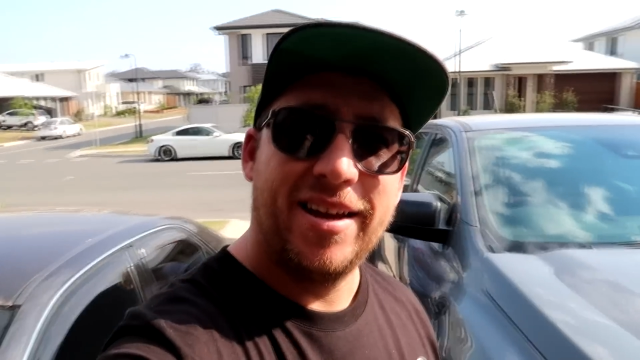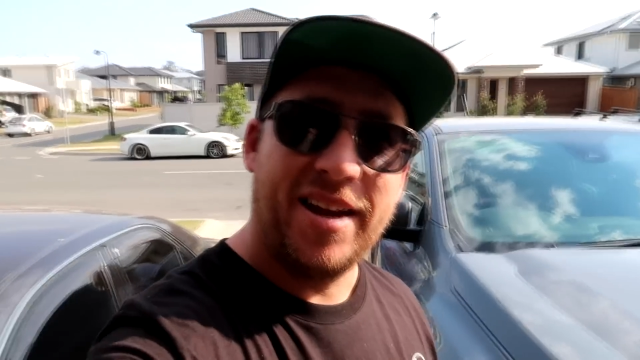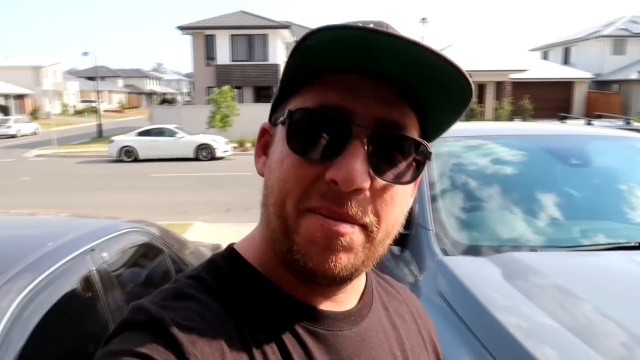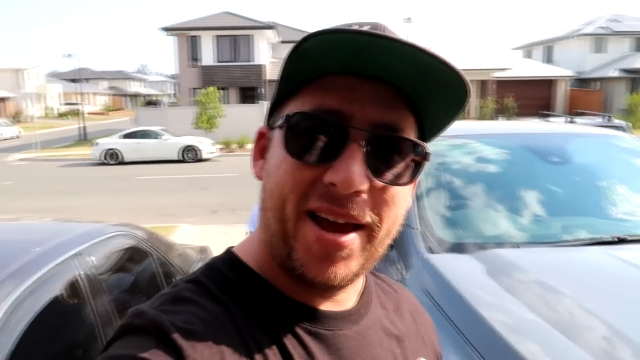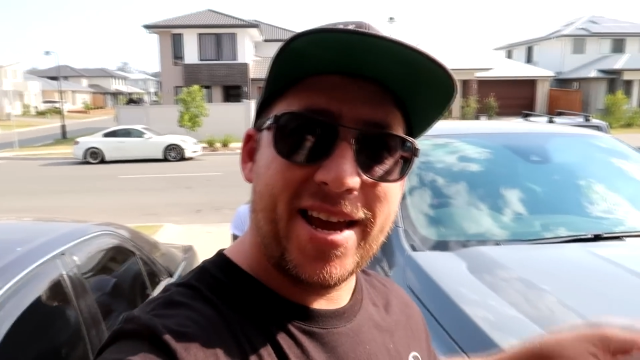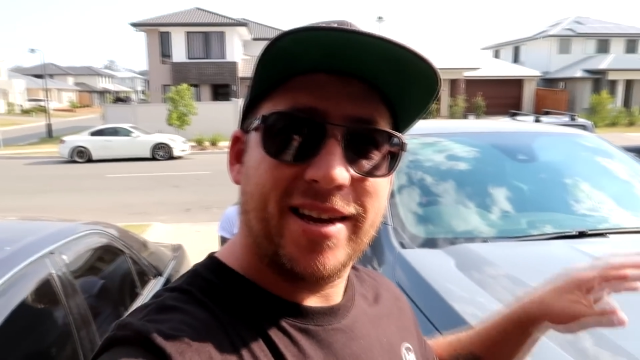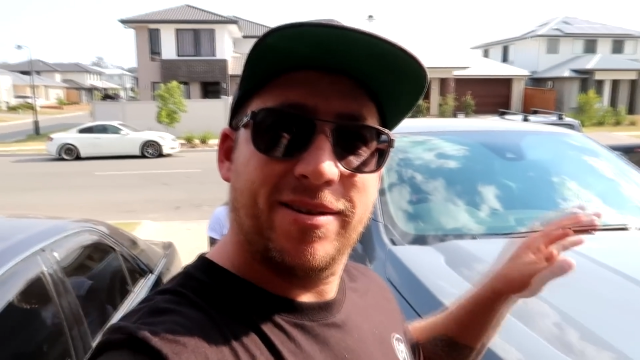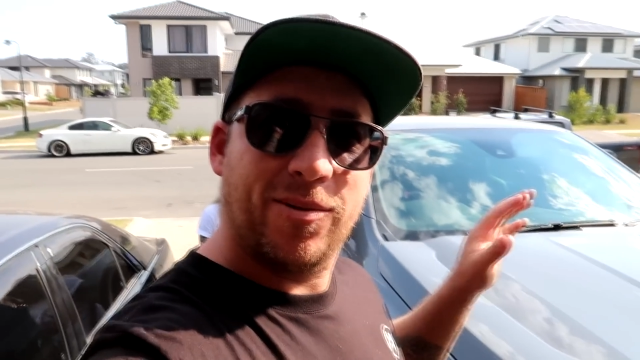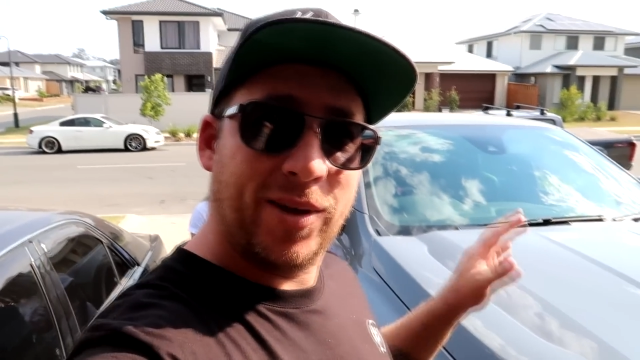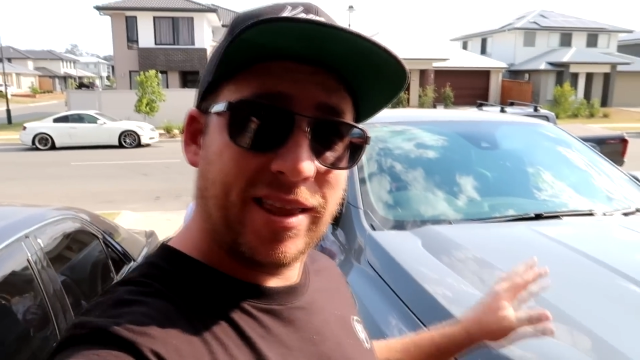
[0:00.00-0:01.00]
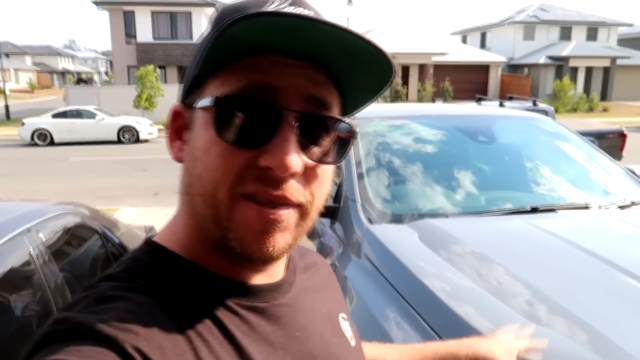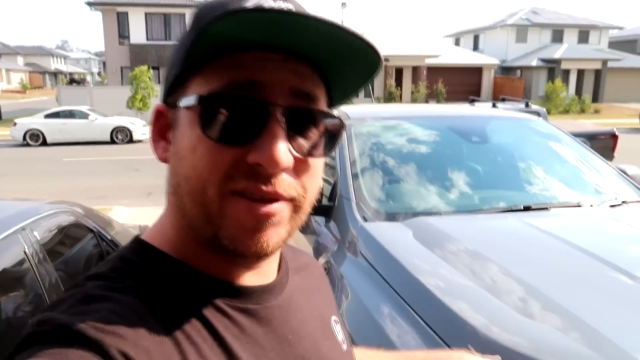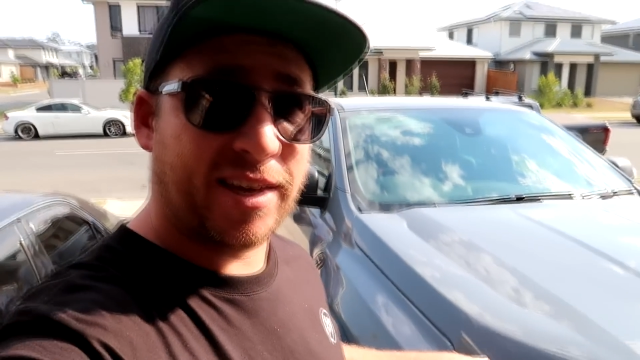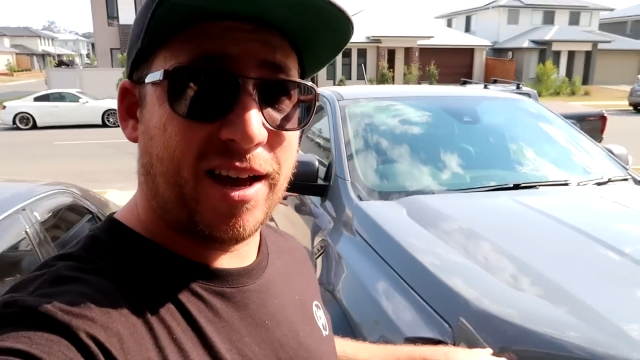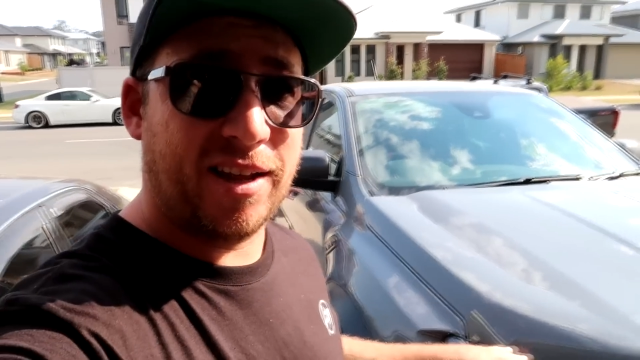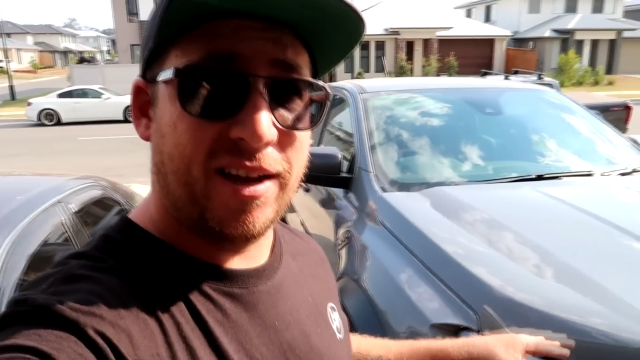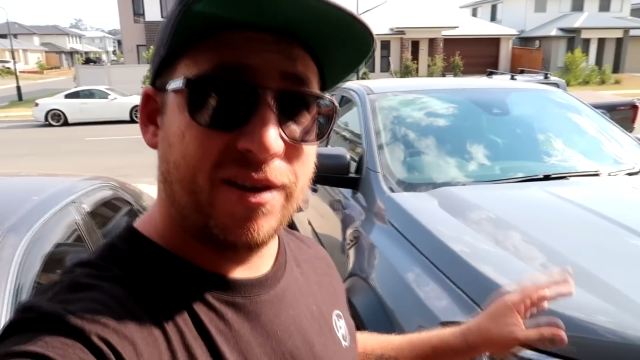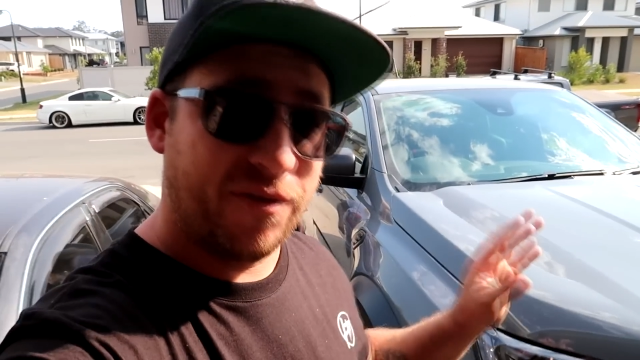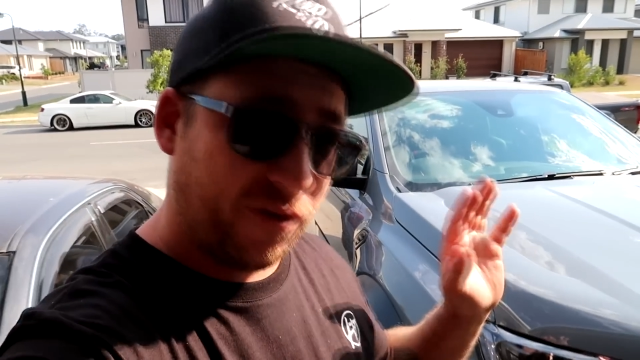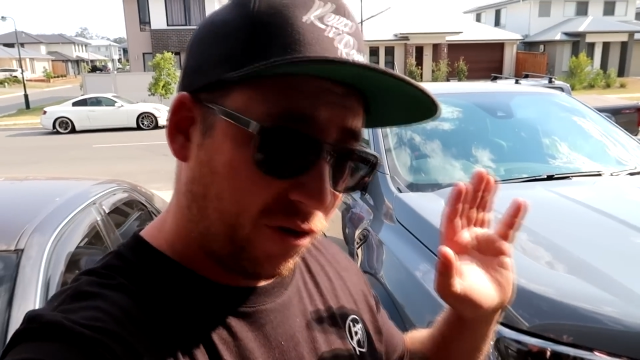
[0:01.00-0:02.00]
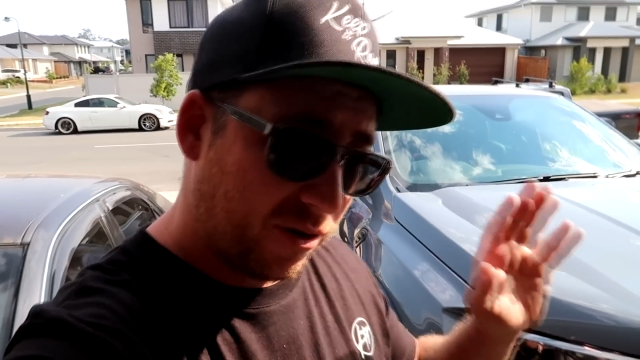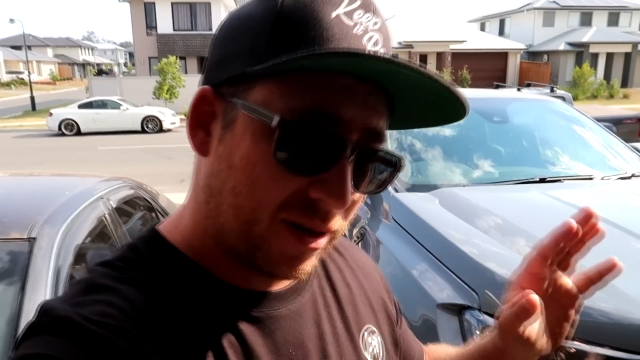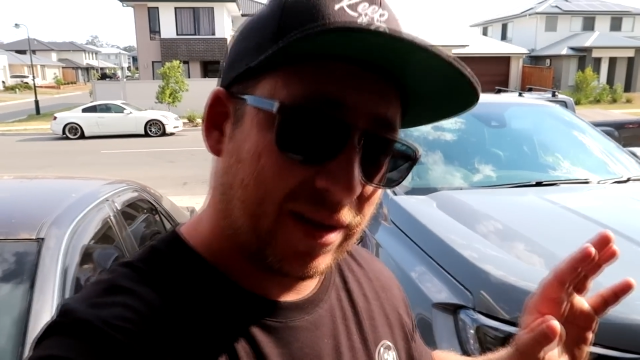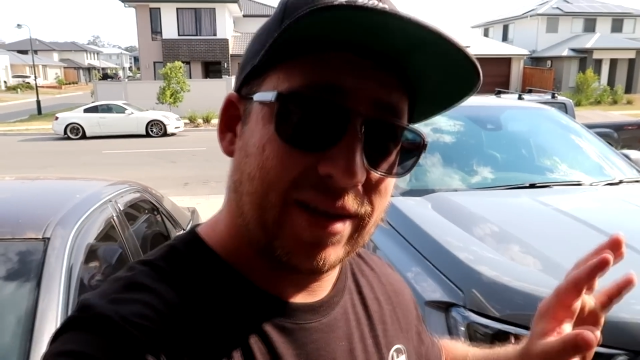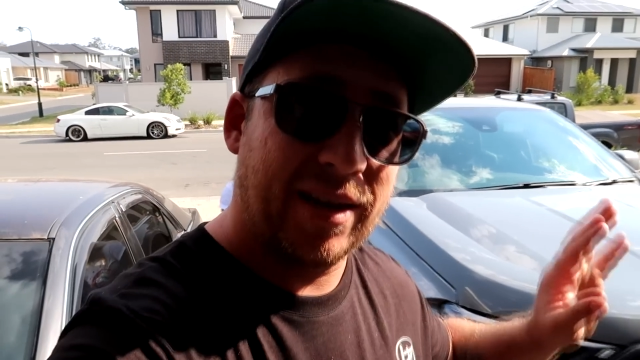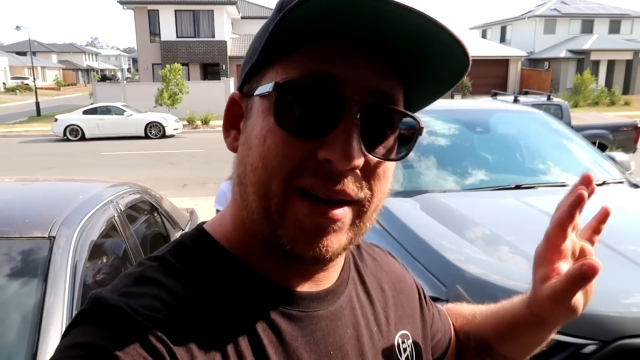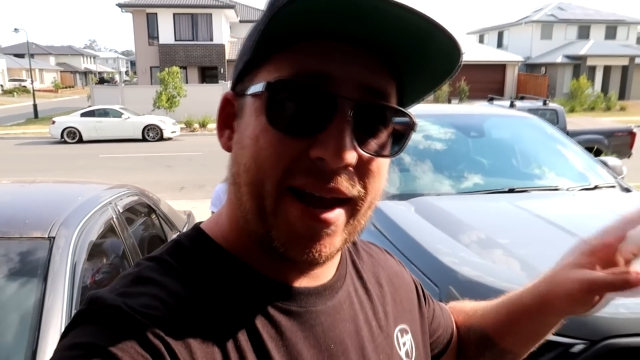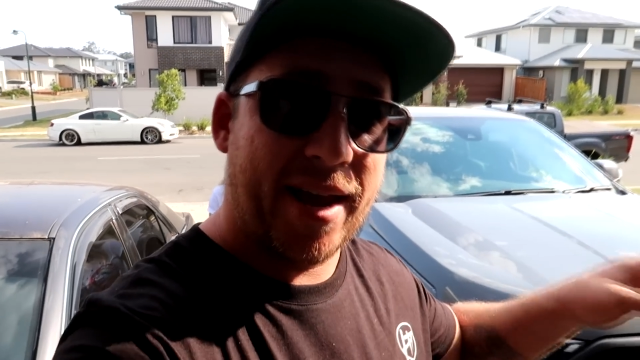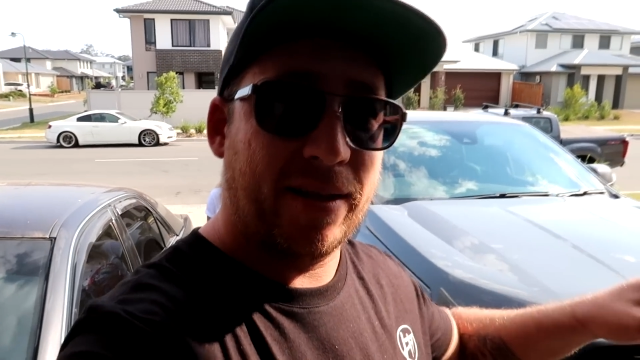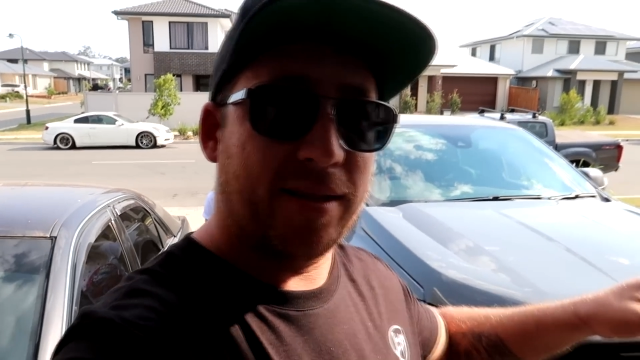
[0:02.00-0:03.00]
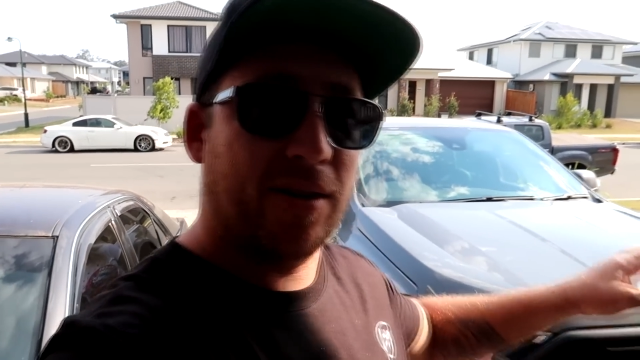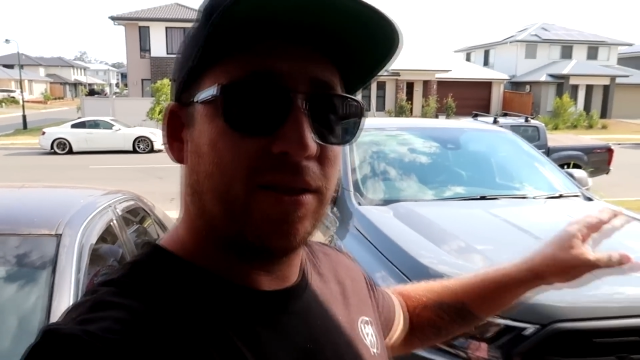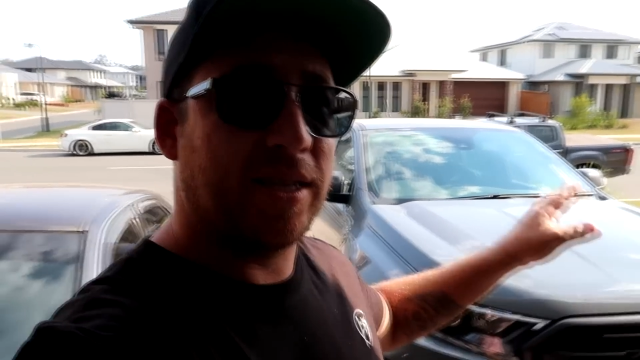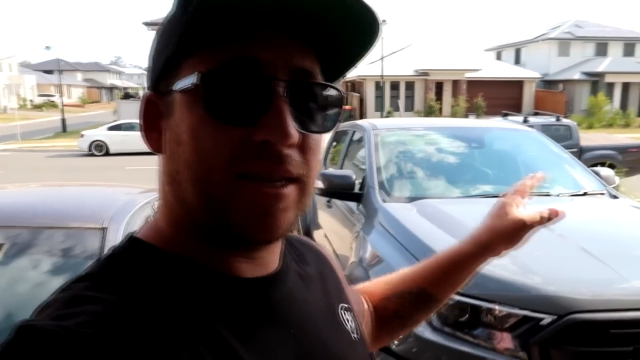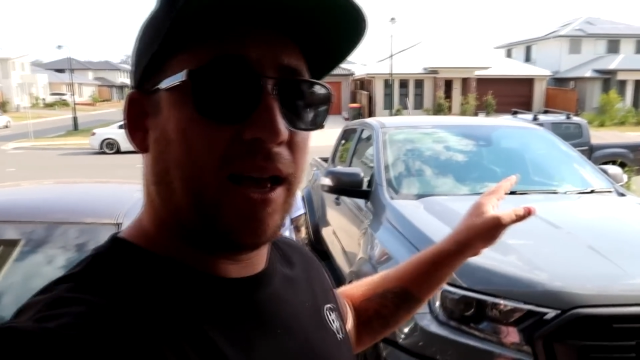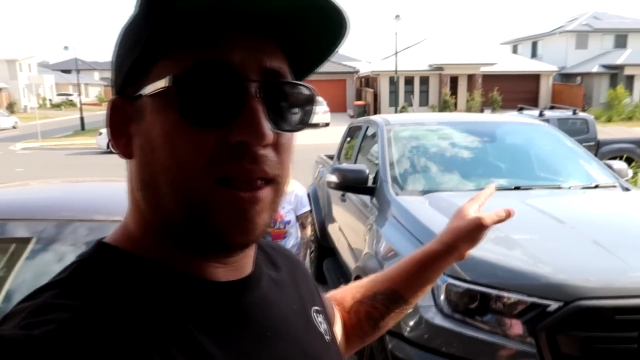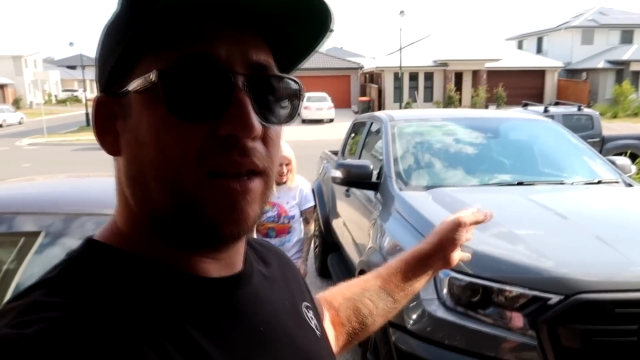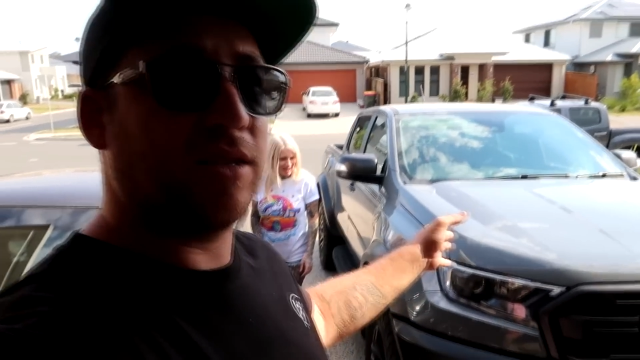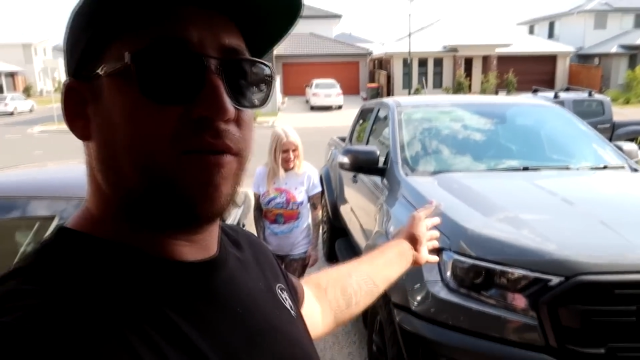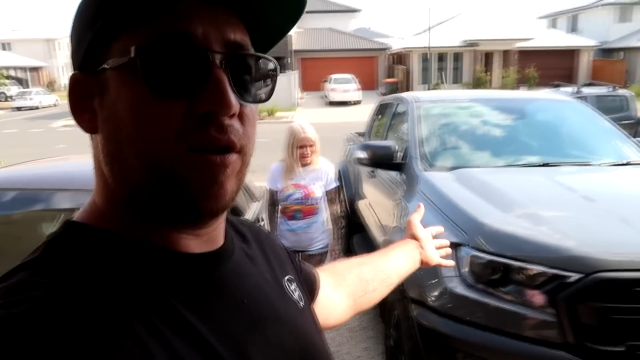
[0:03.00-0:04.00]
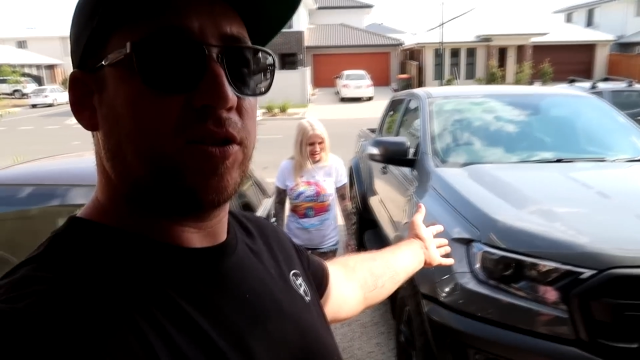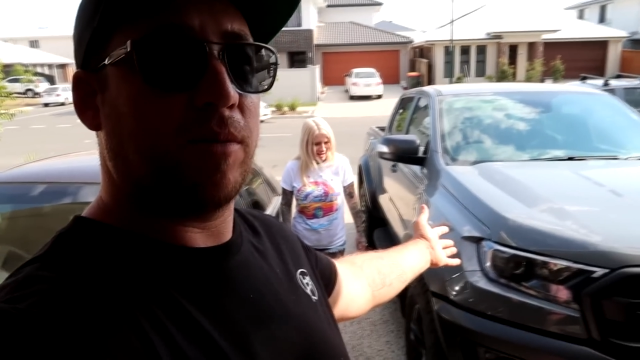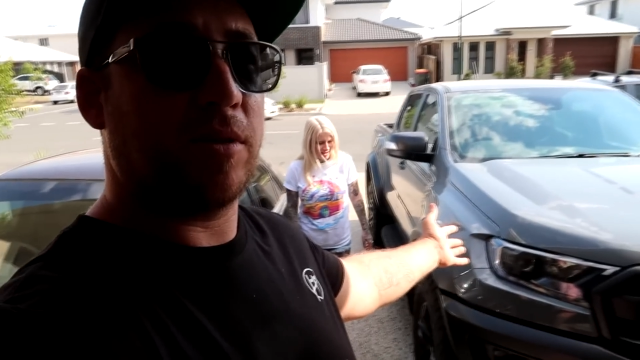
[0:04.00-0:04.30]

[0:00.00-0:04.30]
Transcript: Number 8. We love the colour. Ford nailed it on this colour as far as I'm